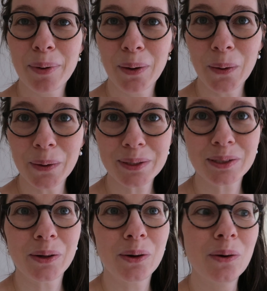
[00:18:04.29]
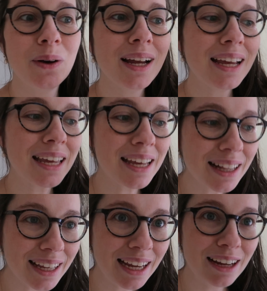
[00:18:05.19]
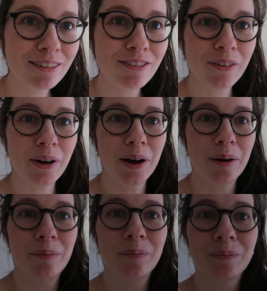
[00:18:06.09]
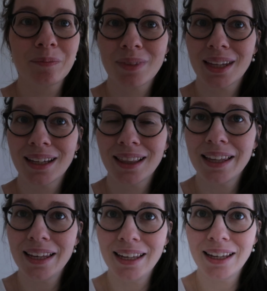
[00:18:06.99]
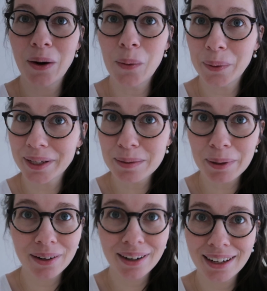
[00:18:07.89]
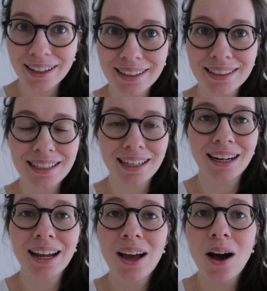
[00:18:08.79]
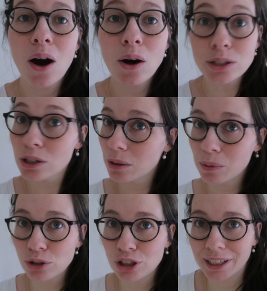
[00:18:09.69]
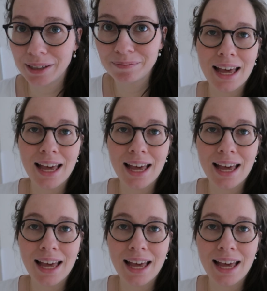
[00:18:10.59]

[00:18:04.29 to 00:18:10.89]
but also healing from the whole experience and also emotionally.